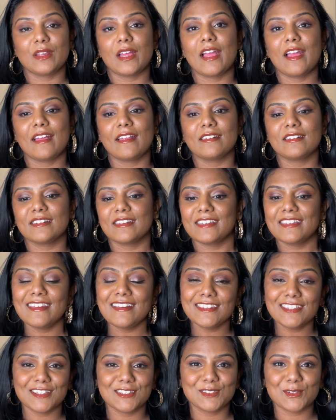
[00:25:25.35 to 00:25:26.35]
And yeah,
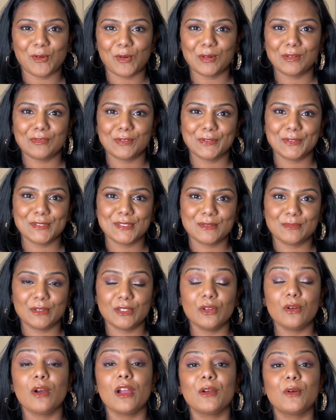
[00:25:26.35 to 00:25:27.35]
that's all for this
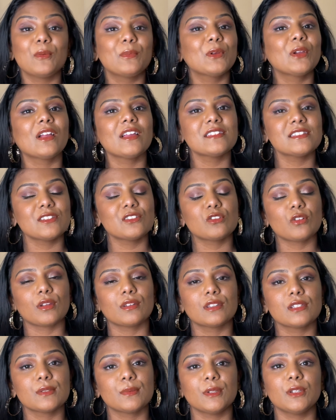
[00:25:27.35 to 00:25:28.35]
video. I hope you guys enjoyed
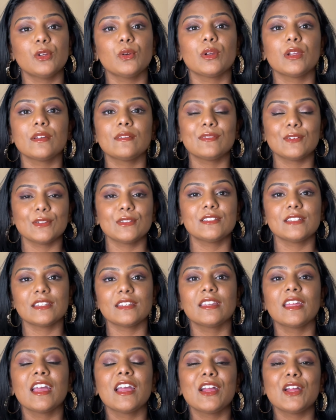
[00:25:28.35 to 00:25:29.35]
this video. If you did,
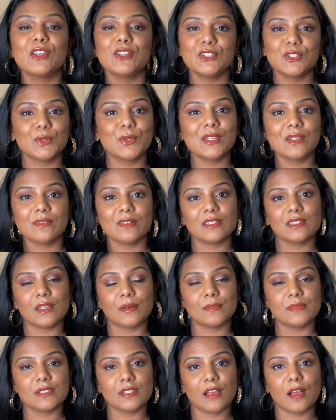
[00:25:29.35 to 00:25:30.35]
do give it a
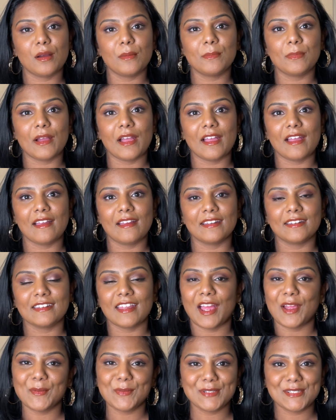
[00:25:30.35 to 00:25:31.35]
thumbs up, and
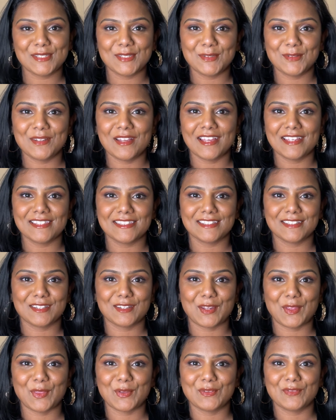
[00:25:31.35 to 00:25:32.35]
I will see you guys in
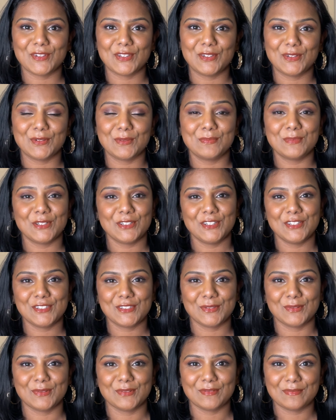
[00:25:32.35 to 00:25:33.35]
another video pretty
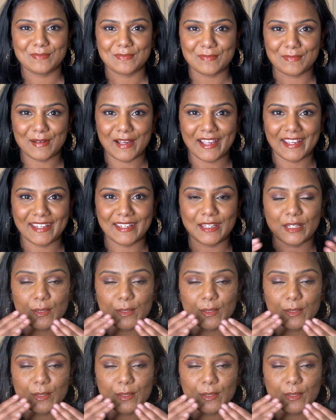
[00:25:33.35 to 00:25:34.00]
soon. Bye.